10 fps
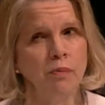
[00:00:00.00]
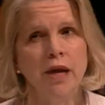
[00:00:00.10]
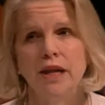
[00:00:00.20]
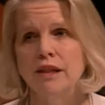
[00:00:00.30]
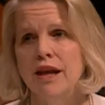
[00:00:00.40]

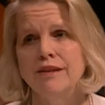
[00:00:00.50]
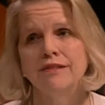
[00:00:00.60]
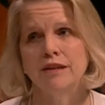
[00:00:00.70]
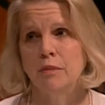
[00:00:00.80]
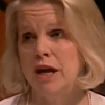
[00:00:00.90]
pay
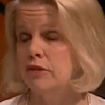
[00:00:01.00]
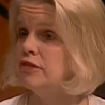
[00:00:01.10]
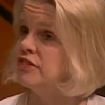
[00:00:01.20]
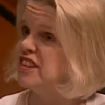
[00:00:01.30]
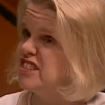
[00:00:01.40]
less than about
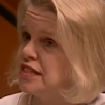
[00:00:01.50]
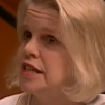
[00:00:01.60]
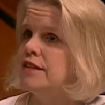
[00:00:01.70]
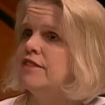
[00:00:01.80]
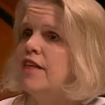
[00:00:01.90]

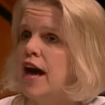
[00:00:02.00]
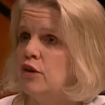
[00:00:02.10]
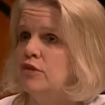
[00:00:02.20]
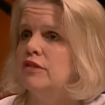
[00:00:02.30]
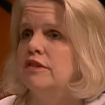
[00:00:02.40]

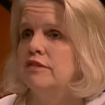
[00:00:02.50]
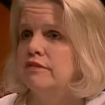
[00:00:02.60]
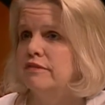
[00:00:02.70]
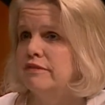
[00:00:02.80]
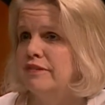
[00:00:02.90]

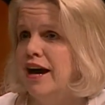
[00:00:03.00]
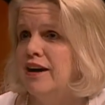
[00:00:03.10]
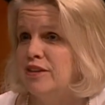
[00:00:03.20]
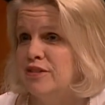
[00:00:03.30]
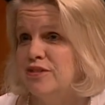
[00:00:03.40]

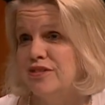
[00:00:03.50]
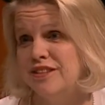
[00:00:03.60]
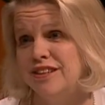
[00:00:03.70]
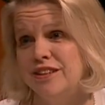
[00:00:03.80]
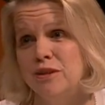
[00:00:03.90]
$16,000
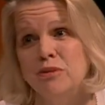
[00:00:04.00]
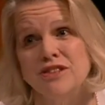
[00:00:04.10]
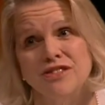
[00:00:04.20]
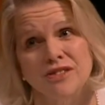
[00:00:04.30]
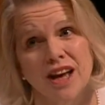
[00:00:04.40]
a year,
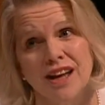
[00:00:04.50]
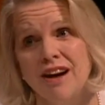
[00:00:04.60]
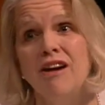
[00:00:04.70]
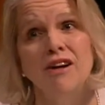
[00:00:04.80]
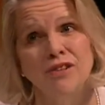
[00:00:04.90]
which is kind
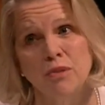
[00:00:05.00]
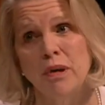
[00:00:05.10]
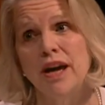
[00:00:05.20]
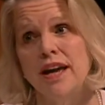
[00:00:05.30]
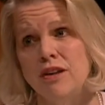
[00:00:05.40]
of hard to
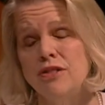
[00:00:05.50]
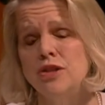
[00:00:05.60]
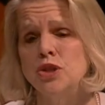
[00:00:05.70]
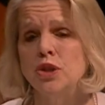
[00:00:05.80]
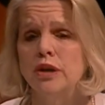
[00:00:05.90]
buy health
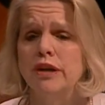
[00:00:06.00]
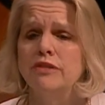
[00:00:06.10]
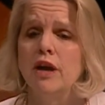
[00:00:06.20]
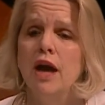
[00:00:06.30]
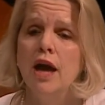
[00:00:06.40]

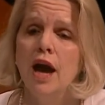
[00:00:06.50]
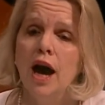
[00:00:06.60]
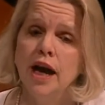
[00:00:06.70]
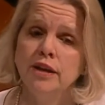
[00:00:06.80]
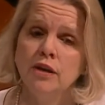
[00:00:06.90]
insurance.
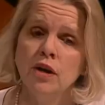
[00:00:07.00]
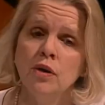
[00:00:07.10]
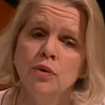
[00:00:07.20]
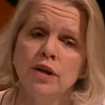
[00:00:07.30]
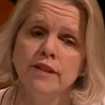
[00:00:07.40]
I'd
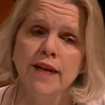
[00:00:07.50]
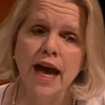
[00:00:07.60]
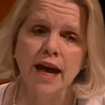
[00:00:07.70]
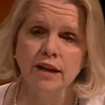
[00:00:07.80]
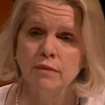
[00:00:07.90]
note
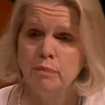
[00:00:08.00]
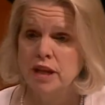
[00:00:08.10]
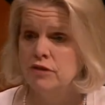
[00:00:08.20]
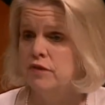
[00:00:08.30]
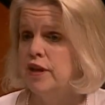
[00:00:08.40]
that
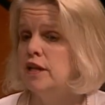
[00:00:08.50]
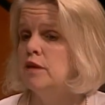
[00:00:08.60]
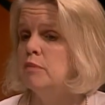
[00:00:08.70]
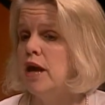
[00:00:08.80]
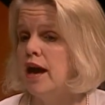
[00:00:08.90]

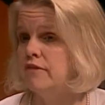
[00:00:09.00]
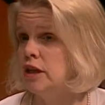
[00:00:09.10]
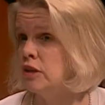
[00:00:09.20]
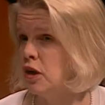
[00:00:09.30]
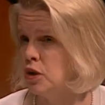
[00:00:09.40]
Pennsylvania,
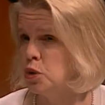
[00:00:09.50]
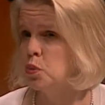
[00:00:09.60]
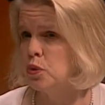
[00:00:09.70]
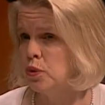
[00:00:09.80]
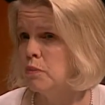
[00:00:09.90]
having a
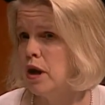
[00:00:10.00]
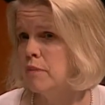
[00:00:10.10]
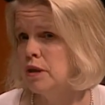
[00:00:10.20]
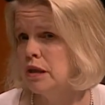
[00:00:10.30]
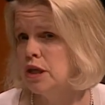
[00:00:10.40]
large rural
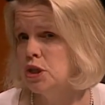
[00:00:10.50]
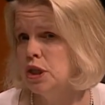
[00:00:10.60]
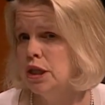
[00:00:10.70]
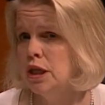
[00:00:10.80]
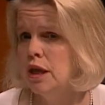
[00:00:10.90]

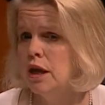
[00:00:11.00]
population,